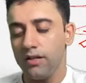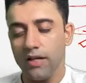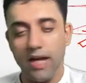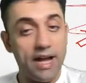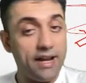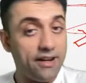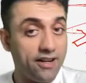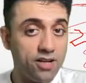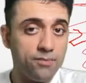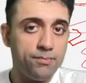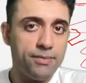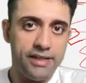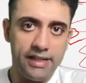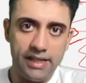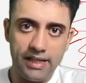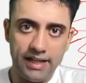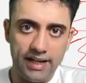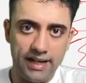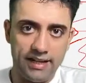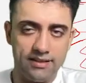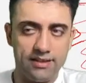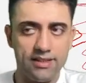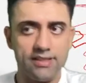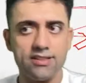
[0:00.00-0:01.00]
I'll repeat
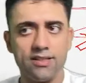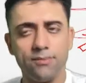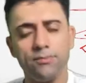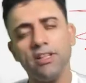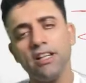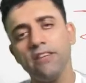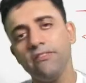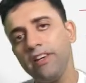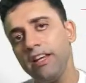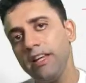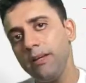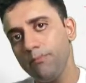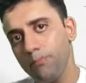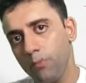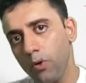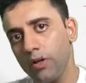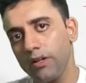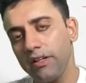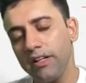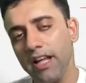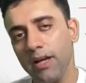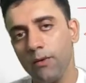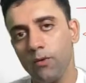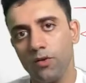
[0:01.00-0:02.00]
again. This is something very
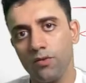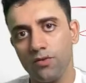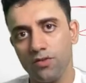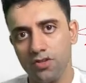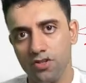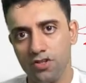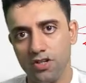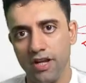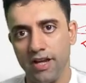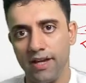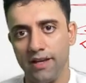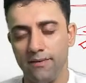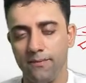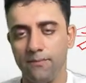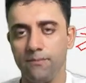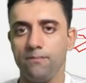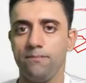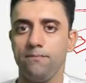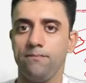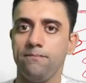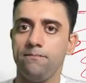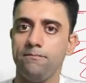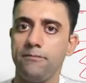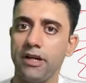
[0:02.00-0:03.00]
important I want to share,
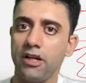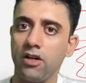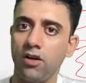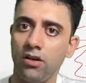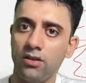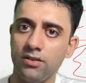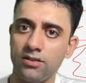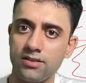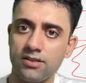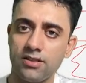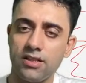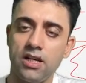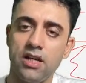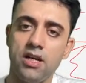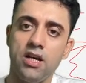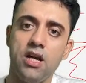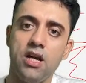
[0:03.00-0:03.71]
because